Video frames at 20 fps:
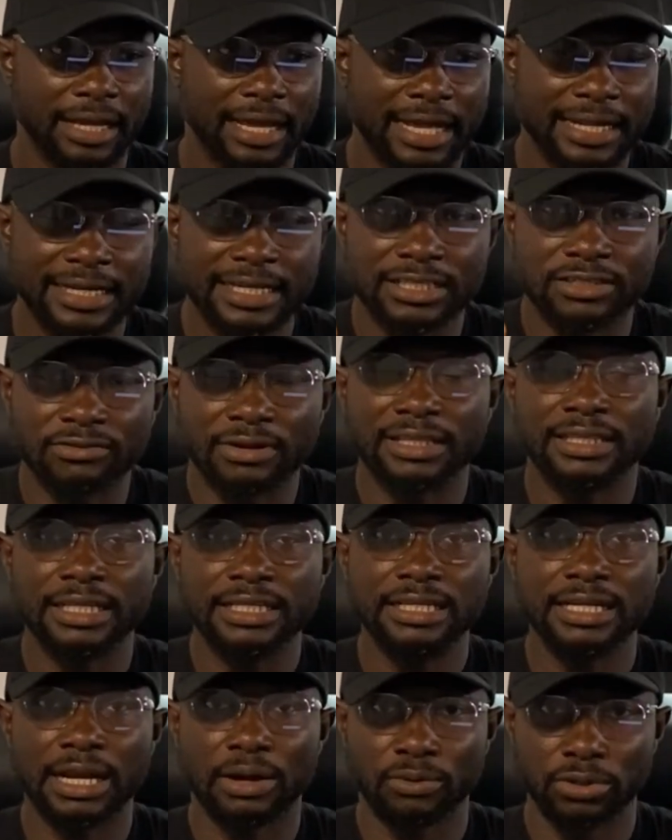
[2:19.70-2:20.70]
And the
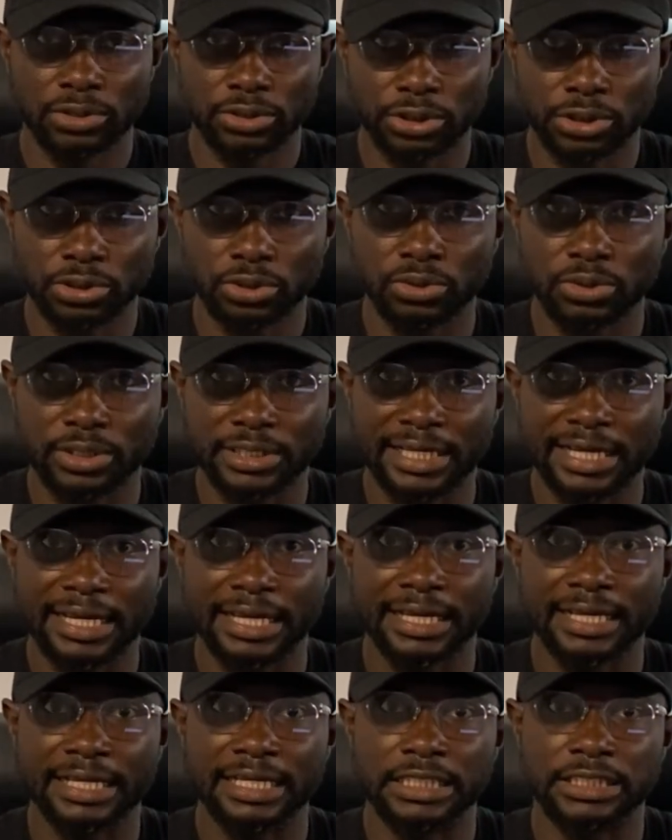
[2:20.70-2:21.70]
strategy I want to show you
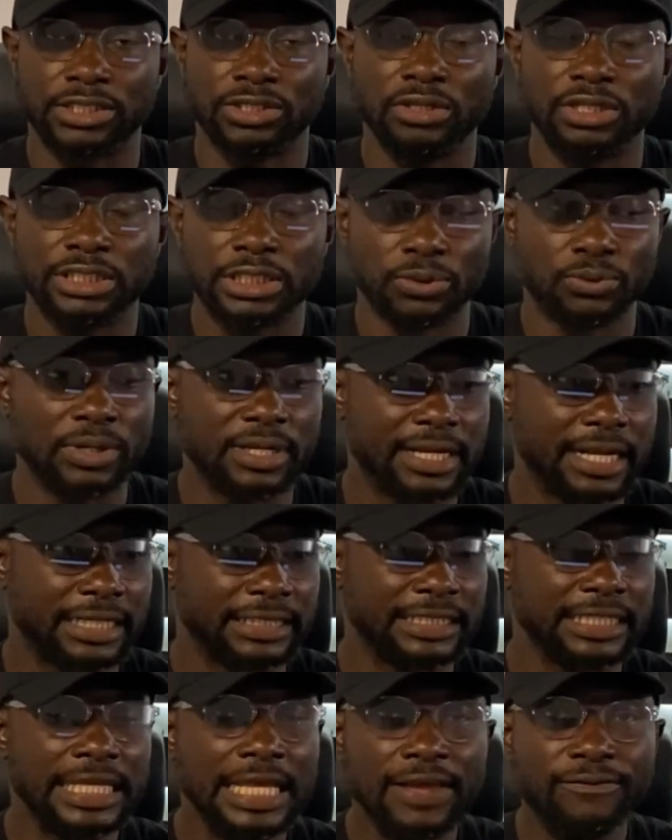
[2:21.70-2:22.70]
here is such a way
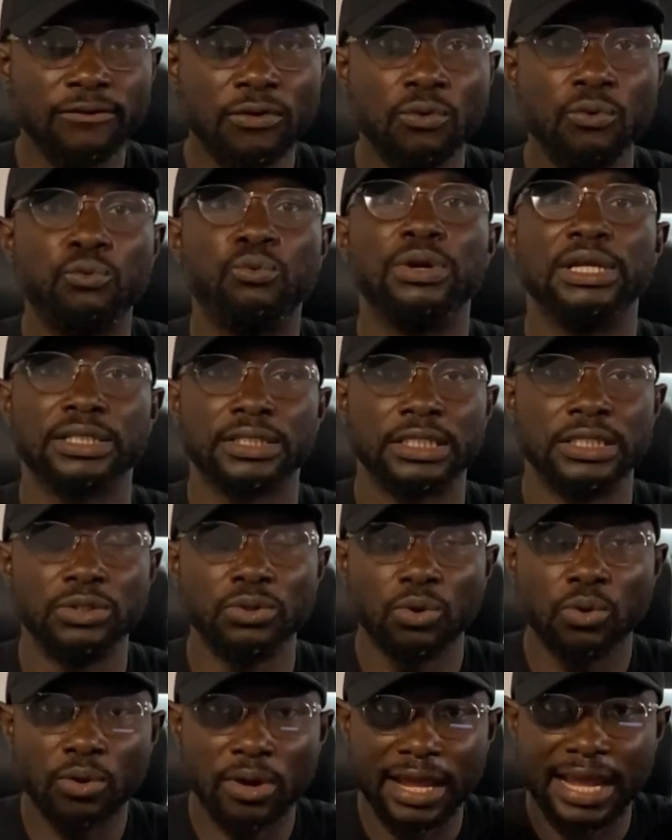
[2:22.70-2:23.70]
that even with
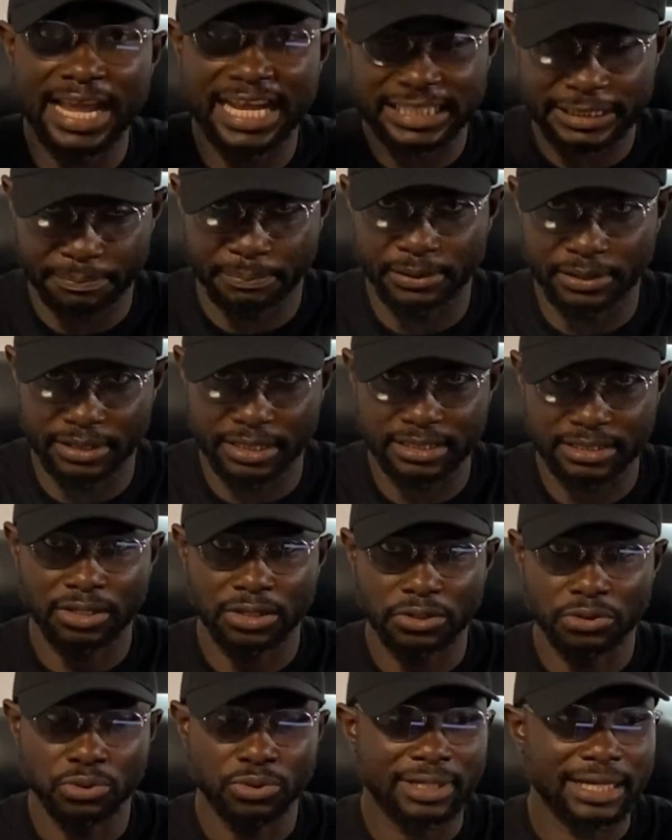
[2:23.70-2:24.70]
no experience,
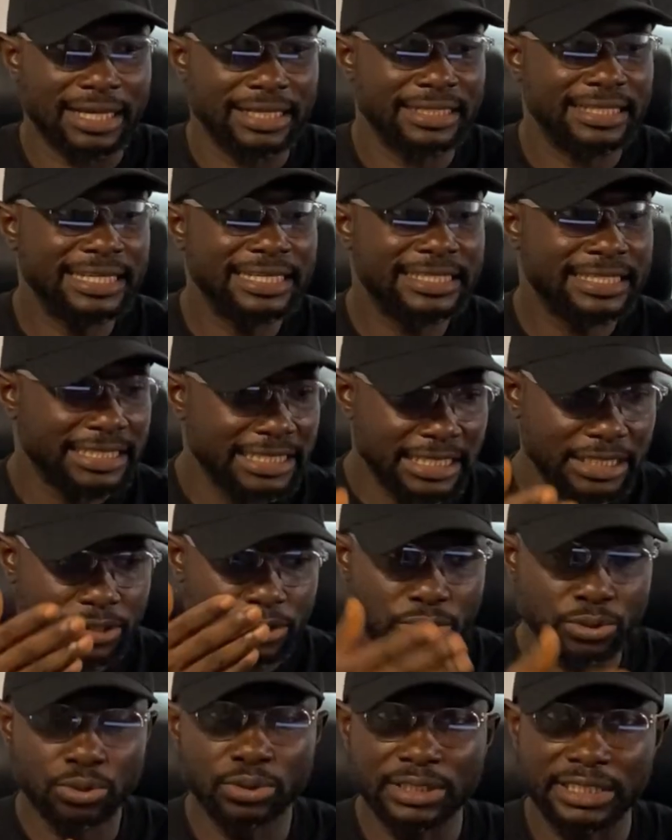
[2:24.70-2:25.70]
you can easily
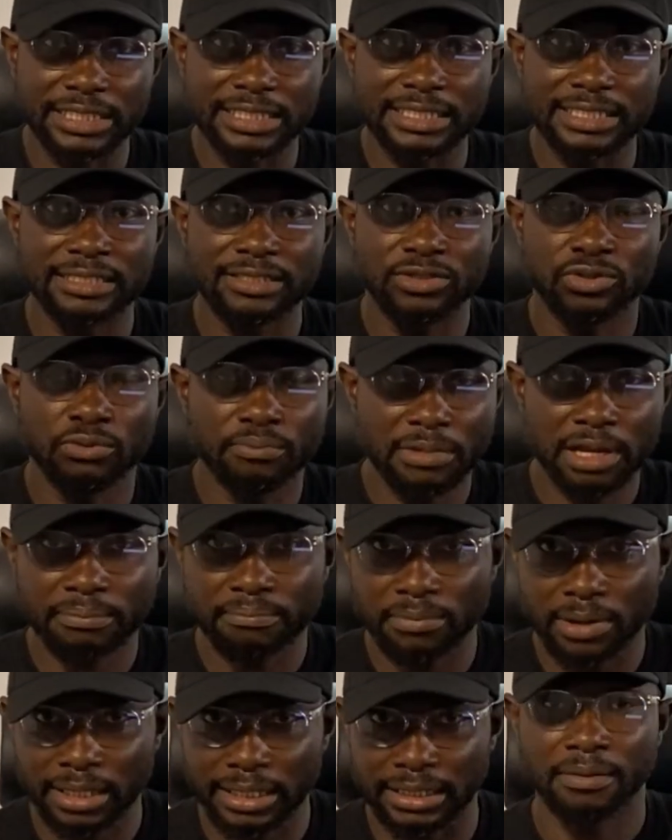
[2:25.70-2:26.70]
do this to make
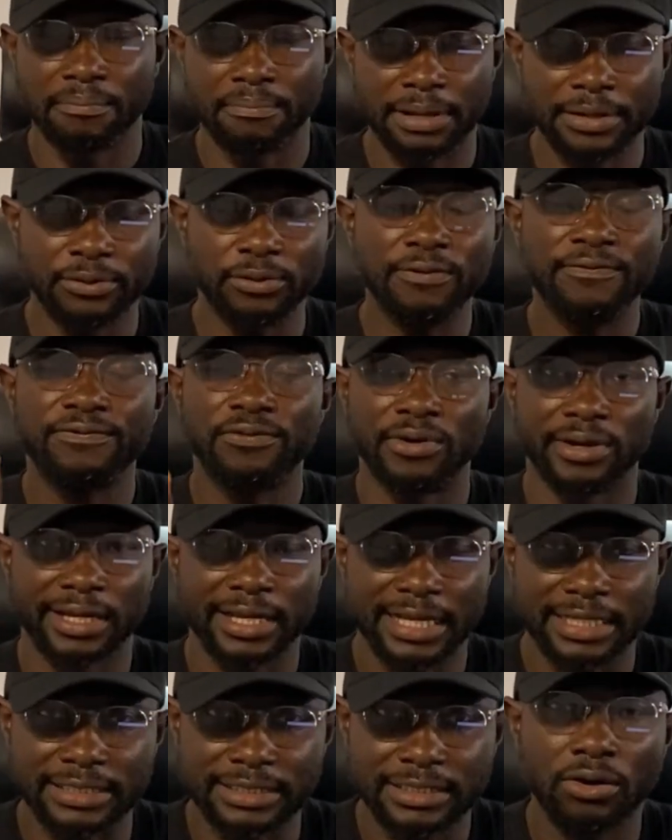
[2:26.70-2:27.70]
money. But don't
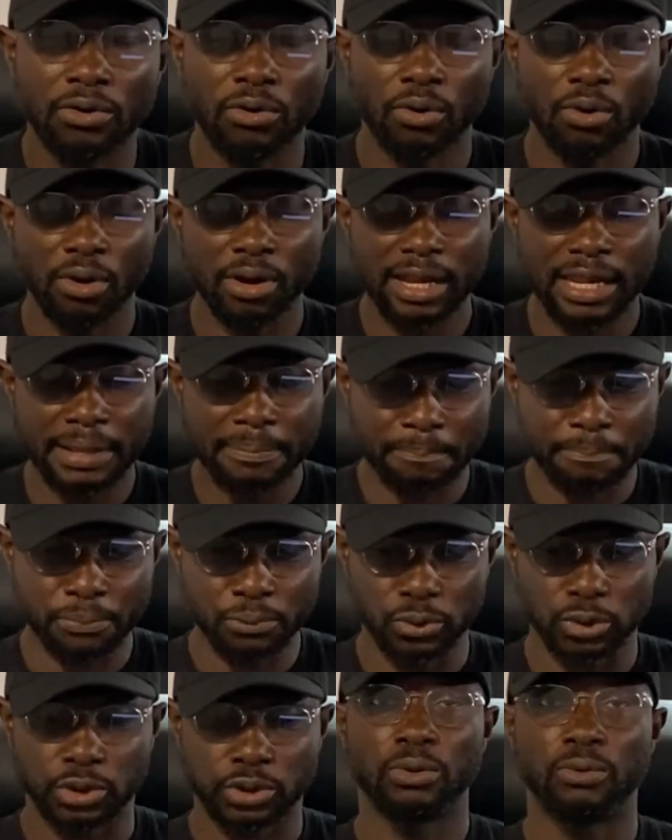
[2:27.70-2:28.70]
forget, only
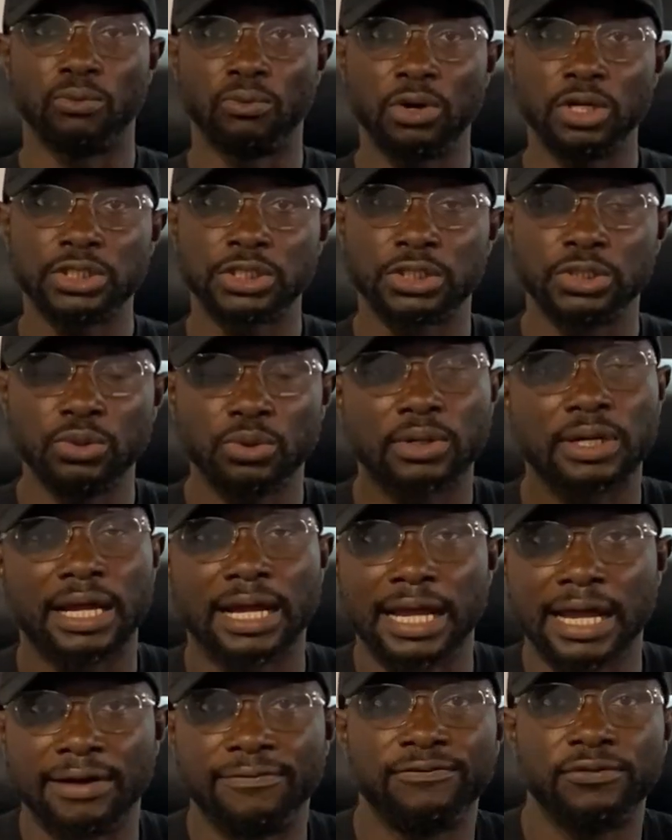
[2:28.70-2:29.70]
put what you can
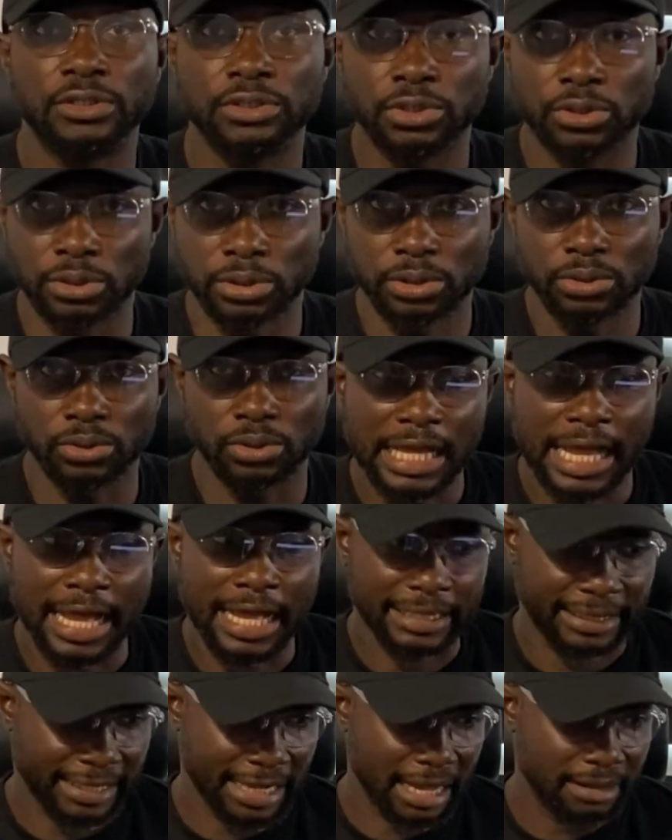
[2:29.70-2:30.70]
afford to lose.
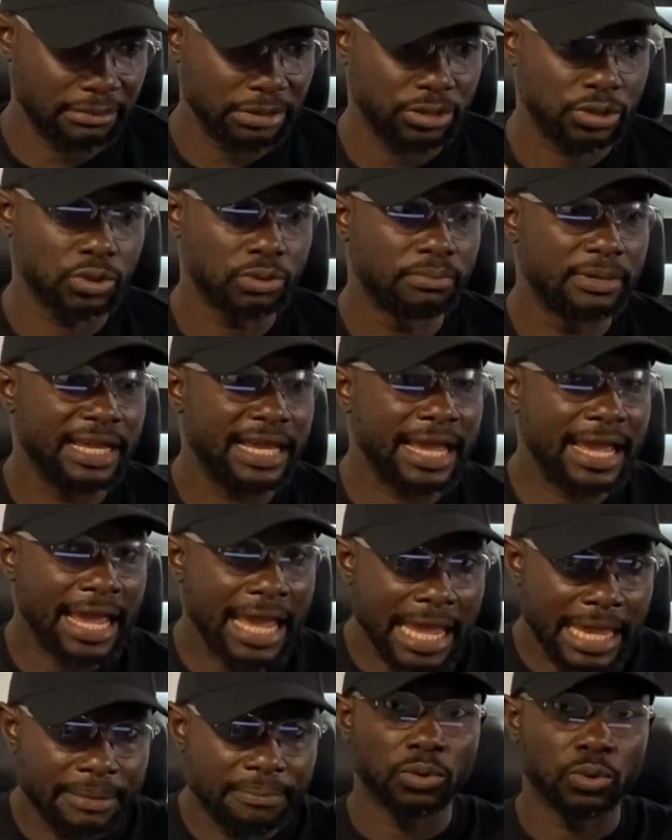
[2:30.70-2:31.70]
At times, you may
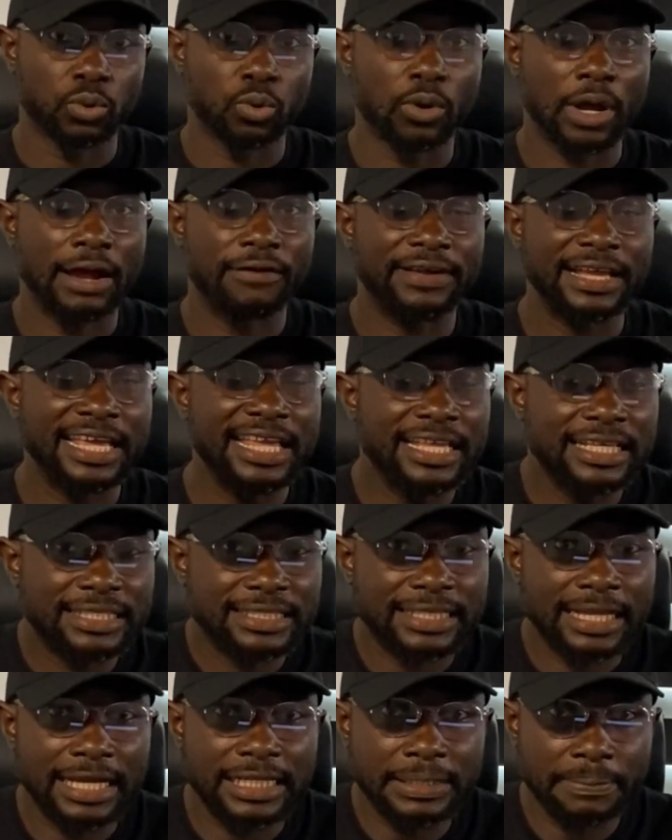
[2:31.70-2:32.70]
aim to have
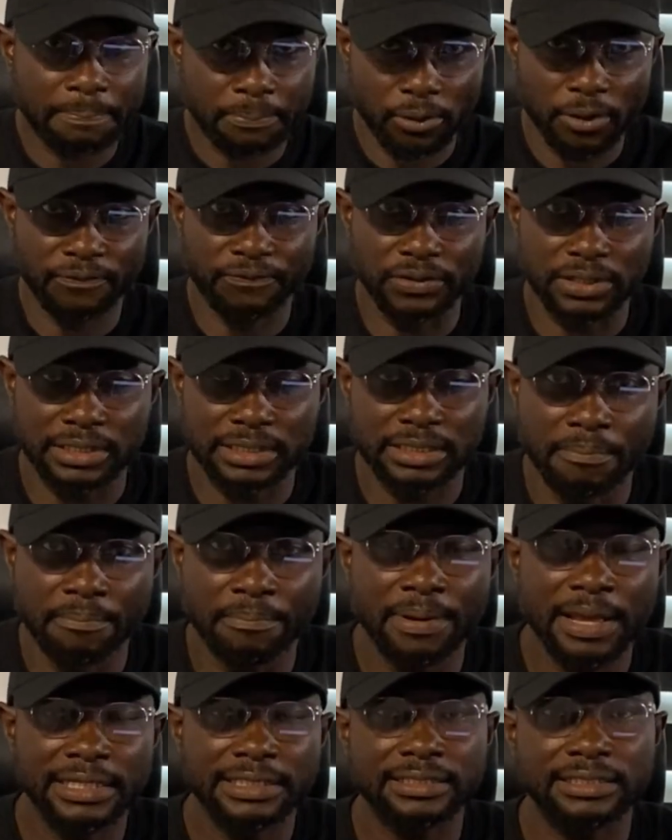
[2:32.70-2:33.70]
instant profits,
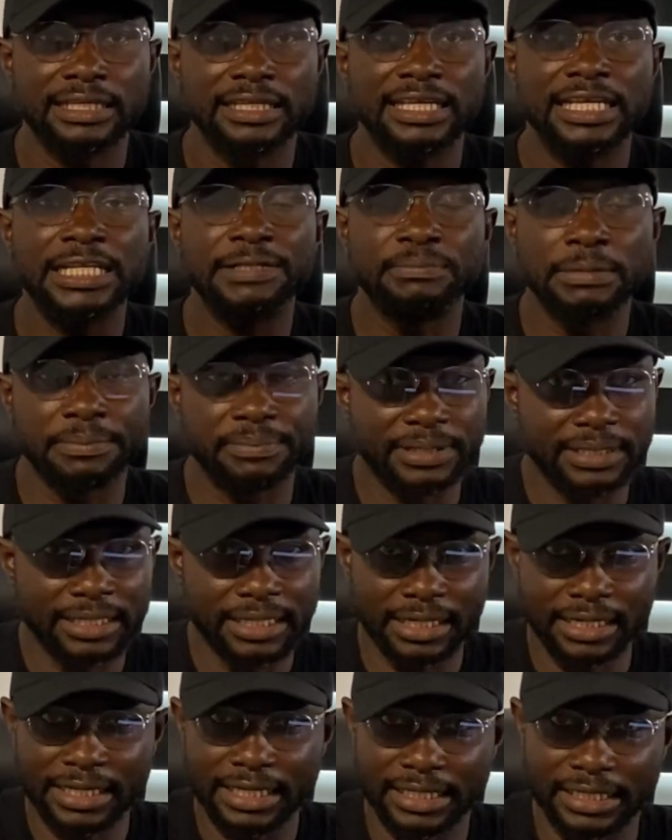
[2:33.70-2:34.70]
but it may be
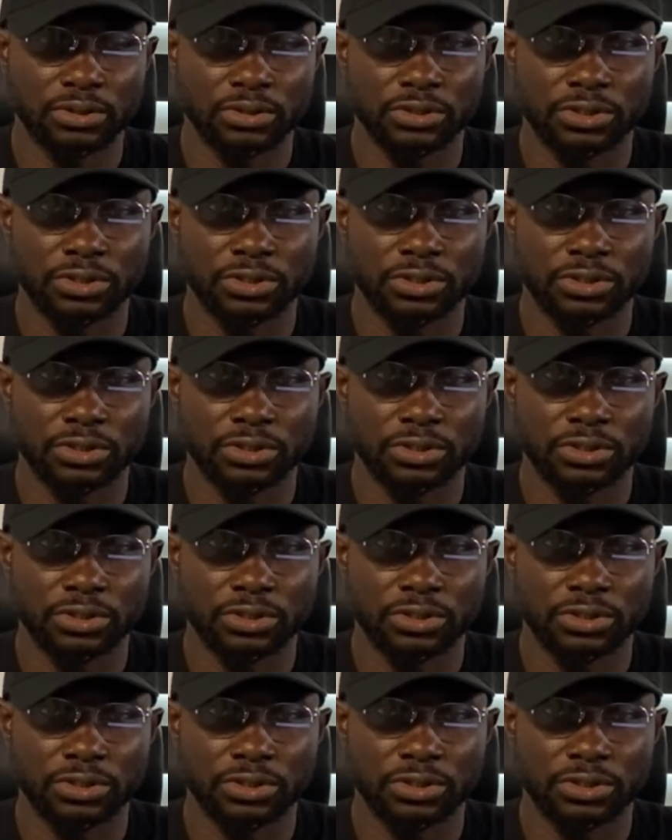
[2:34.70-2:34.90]
delayed.